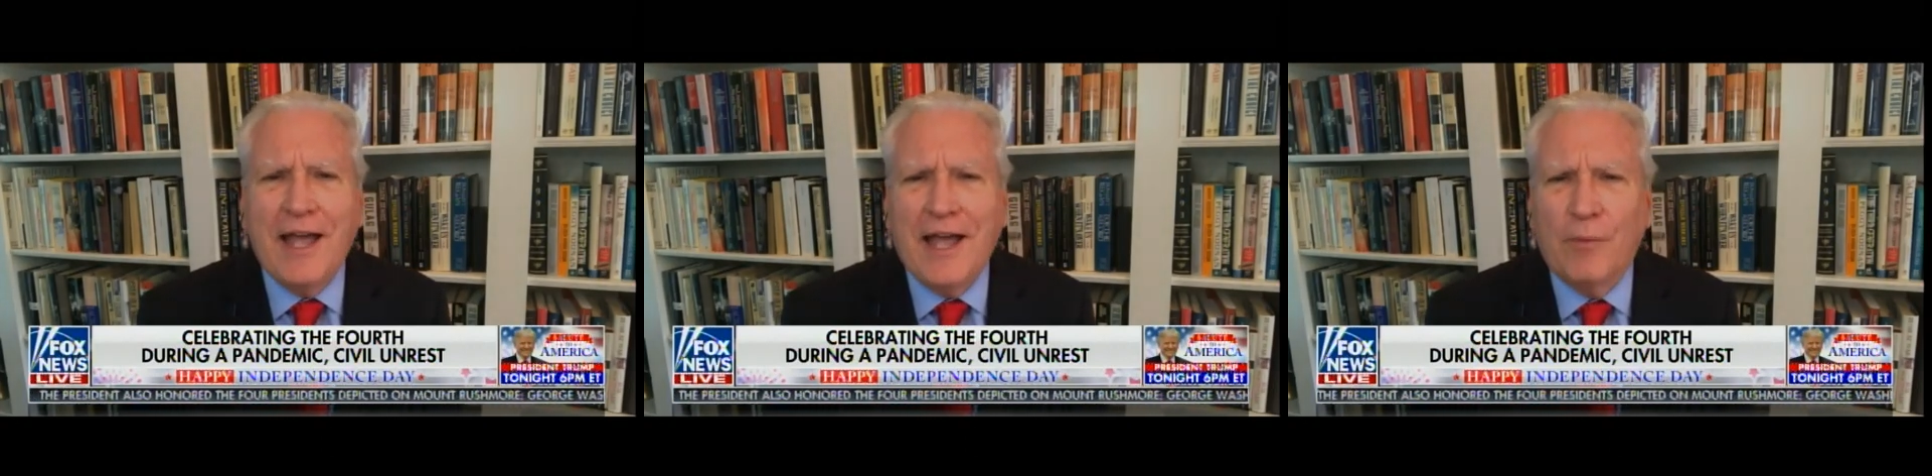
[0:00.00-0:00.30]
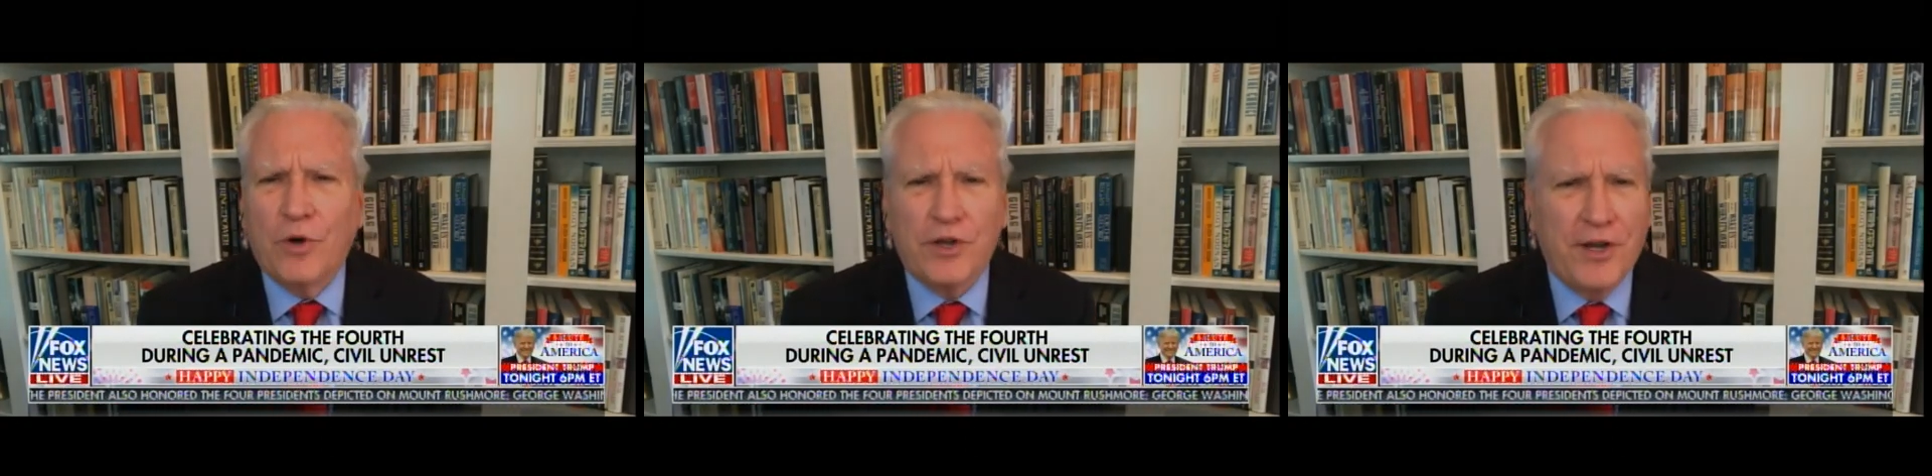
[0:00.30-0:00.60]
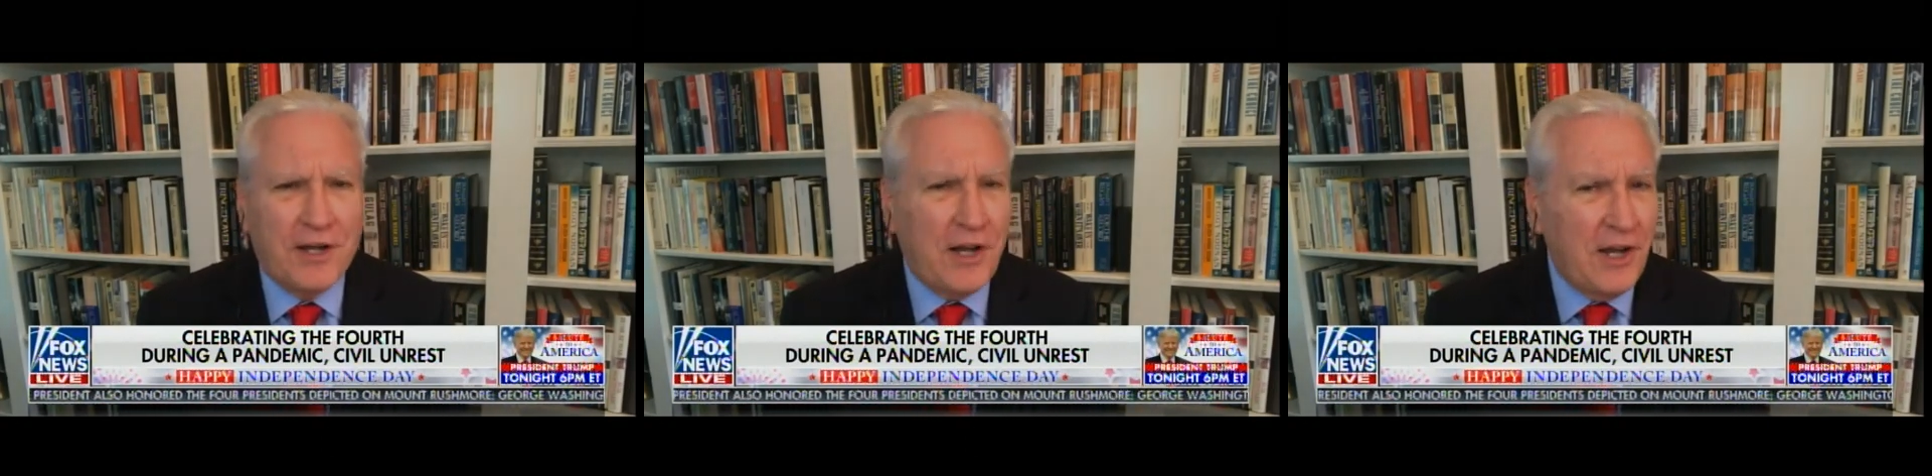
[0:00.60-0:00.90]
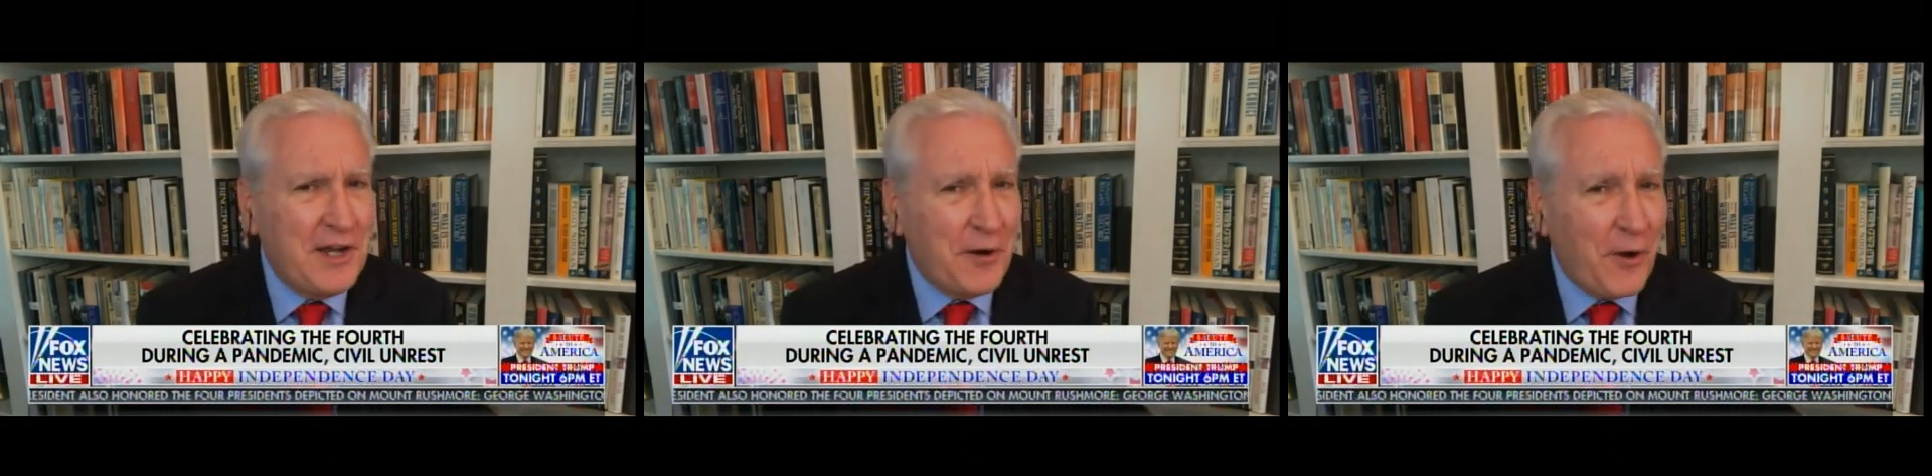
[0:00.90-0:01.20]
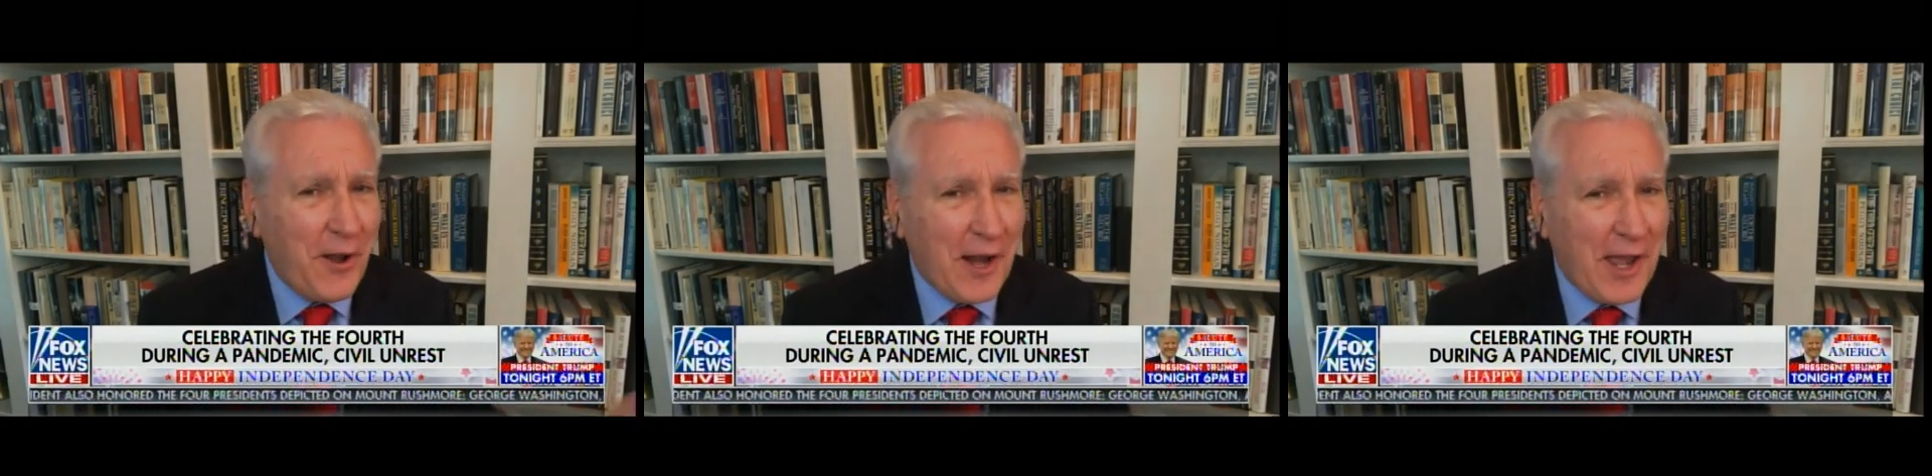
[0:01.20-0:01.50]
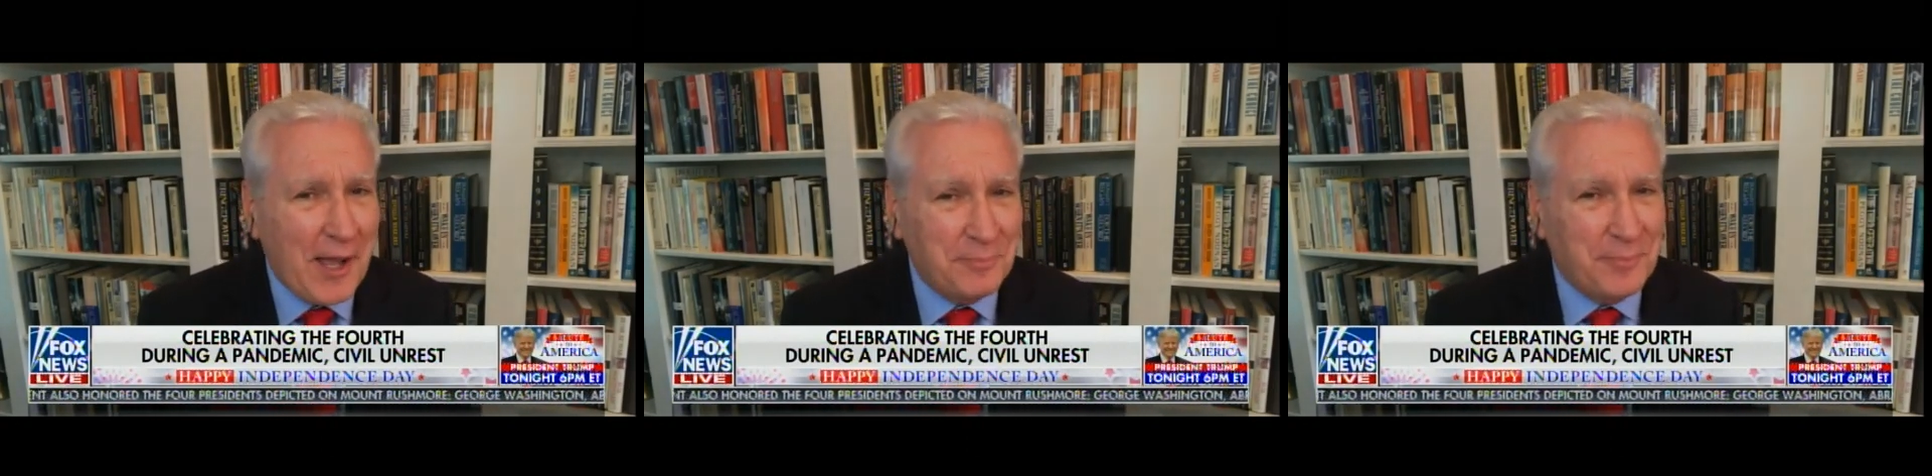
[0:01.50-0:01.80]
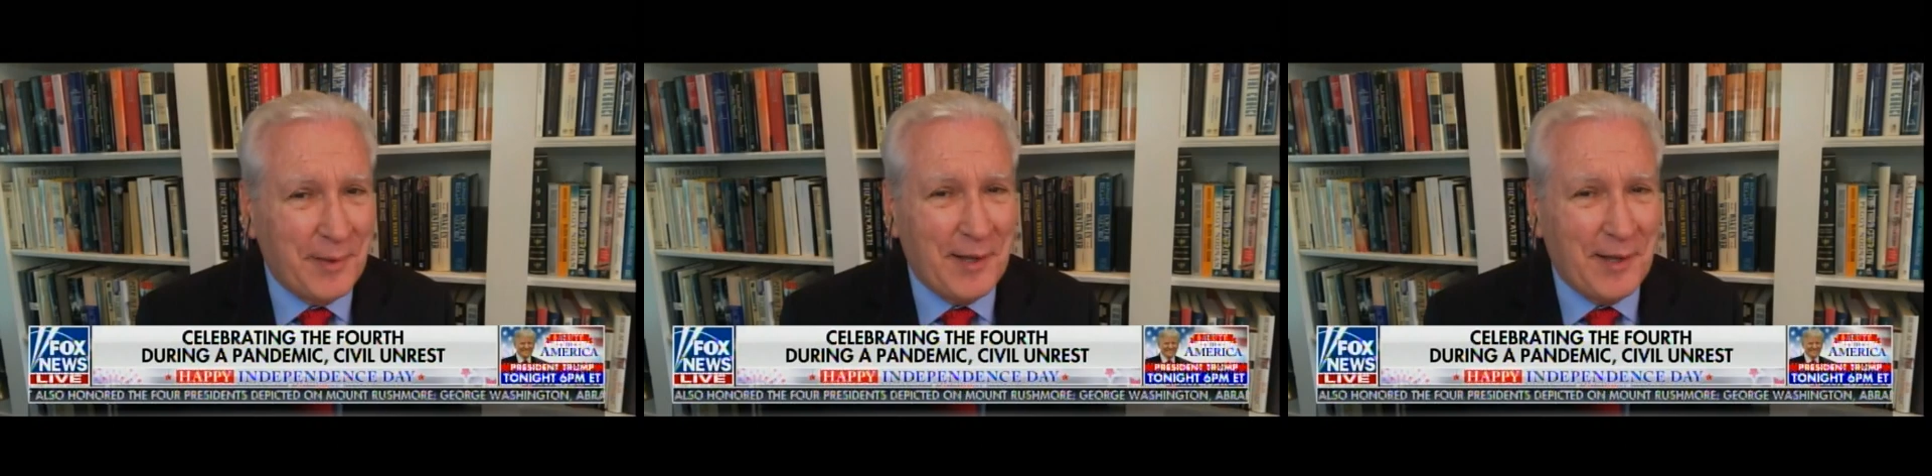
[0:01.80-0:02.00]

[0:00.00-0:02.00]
and we're going to clean it all up.